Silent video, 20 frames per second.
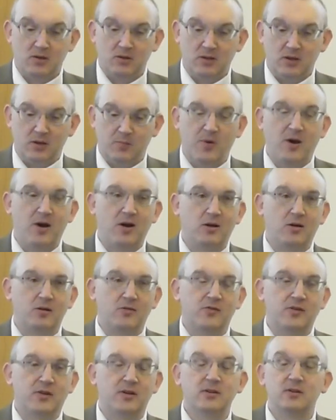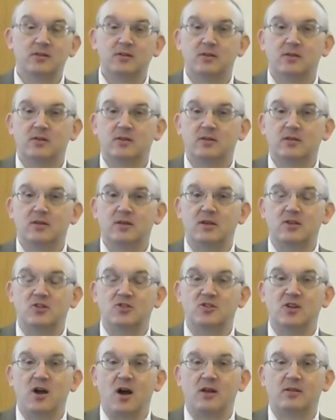The Apocrypha is
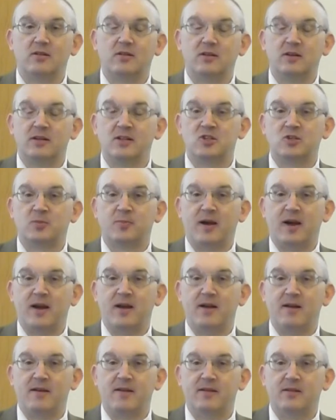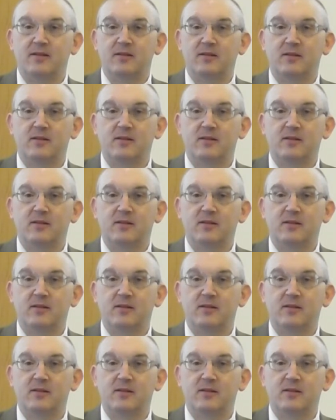not inspired.